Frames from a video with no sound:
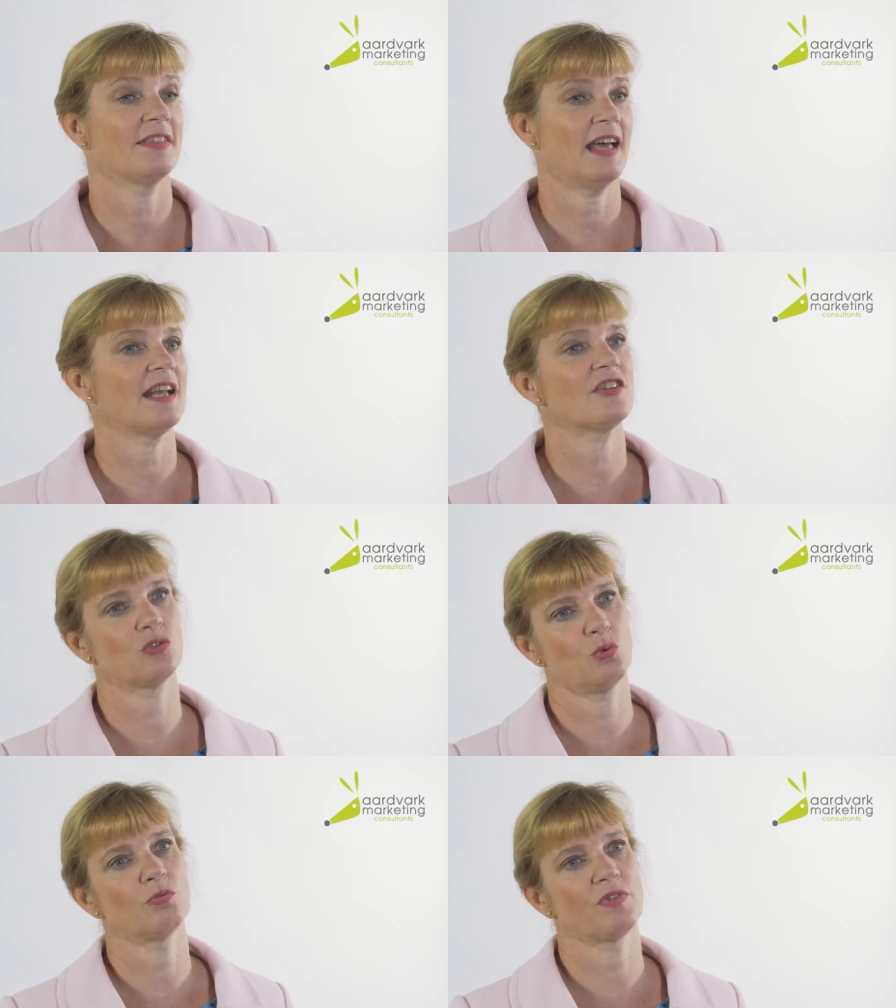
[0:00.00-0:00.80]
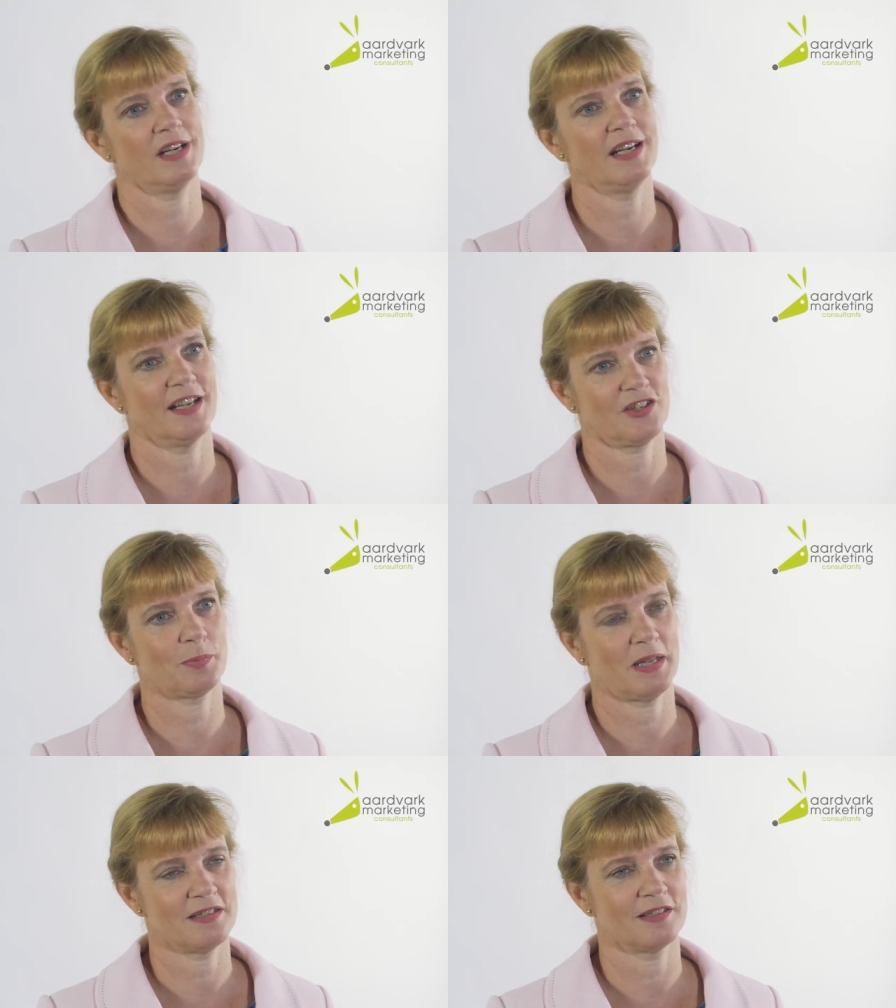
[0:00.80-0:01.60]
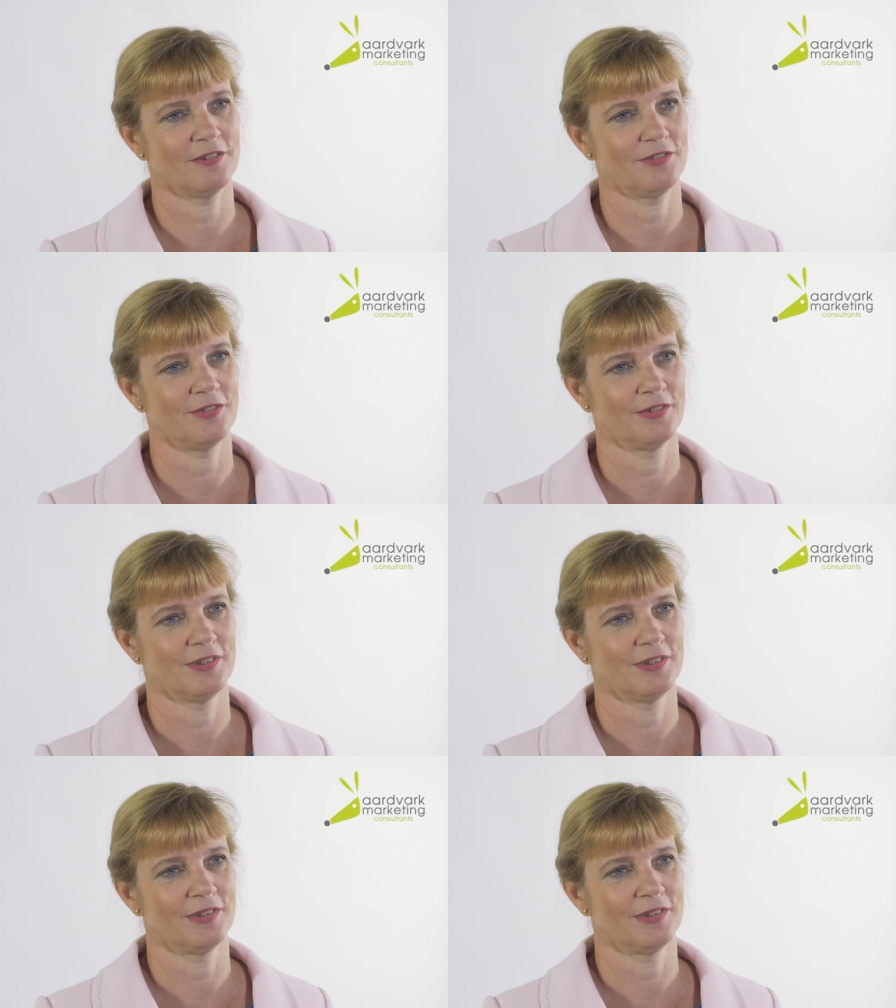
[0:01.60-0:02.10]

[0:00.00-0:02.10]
That's all really expensive.